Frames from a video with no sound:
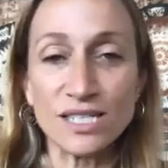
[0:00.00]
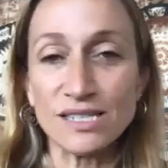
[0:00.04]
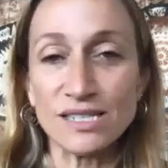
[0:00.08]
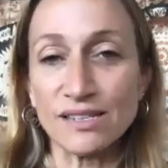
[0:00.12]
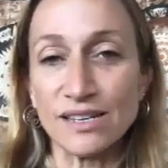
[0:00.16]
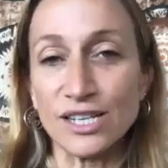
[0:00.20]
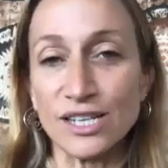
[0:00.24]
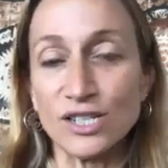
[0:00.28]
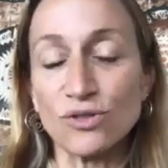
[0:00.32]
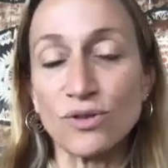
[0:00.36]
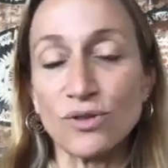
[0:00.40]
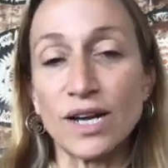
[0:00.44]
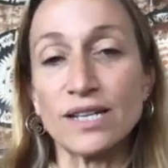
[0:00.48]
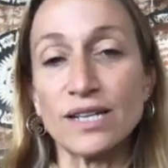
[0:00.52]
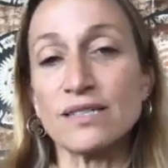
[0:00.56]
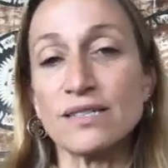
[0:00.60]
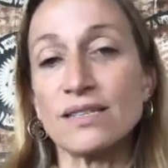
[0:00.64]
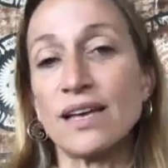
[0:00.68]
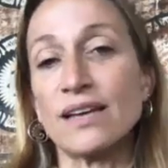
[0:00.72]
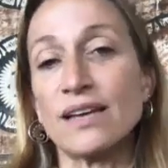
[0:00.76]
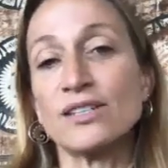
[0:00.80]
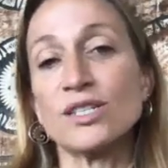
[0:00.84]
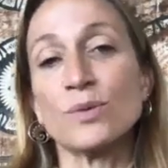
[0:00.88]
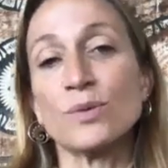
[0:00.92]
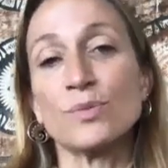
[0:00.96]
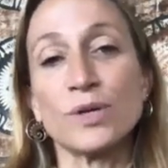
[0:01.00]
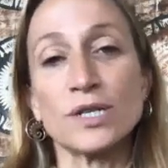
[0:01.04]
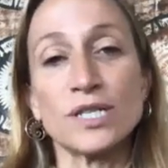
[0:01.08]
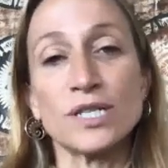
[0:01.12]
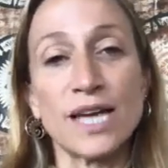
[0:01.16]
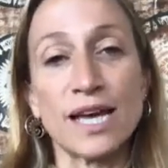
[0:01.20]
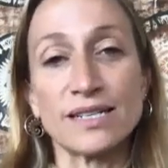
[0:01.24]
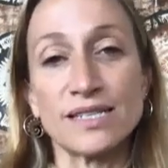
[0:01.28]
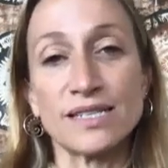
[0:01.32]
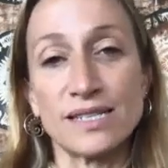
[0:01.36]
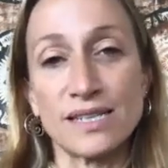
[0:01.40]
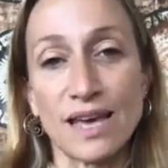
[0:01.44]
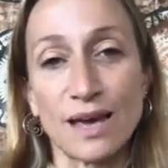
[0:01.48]
land rights and to
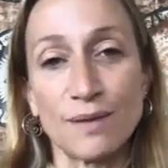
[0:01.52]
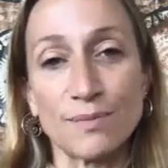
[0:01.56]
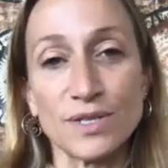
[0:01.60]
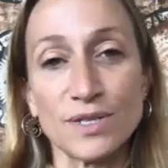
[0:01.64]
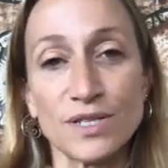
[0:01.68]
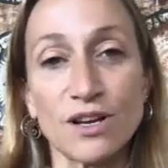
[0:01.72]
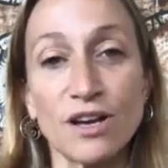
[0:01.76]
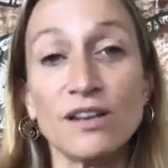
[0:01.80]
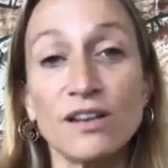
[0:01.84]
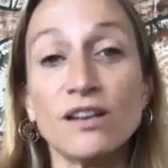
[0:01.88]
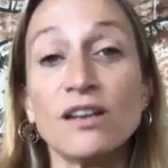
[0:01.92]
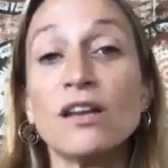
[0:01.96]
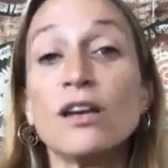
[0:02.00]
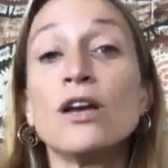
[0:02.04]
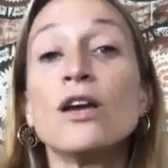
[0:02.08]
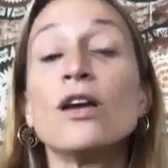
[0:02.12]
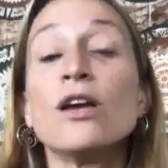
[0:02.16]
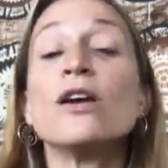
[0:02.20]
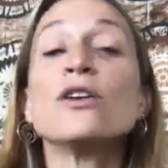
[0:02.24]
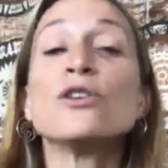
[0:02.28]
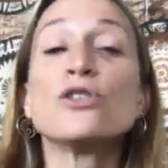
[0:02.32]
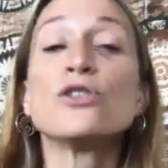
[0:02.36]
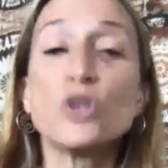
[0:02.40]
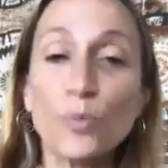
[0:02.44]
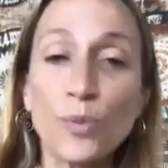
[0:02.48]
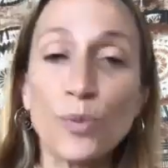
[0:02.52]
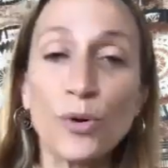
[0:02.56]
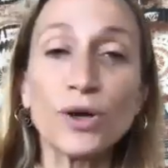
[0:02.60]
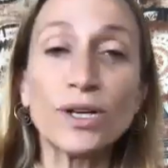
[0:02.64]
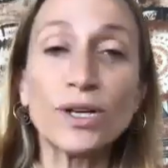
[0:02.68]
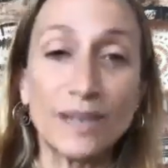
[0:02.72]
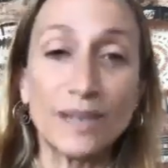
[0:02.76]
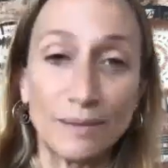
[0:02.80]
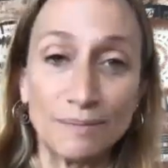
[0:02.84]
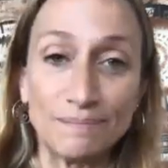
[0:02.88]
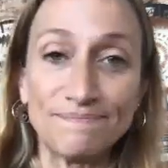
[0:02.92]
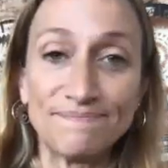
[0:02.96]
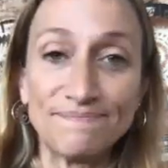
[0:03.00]
protect the Amazon.
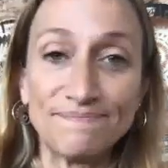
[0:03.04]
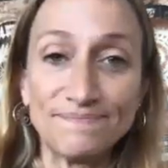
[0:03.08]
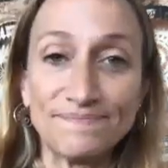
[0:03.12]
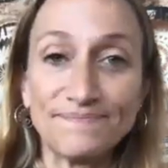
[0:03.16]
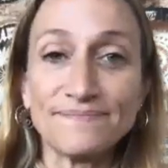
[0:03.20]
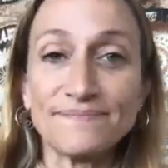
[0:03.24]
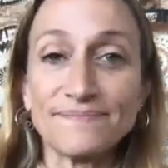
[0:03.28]
Support them.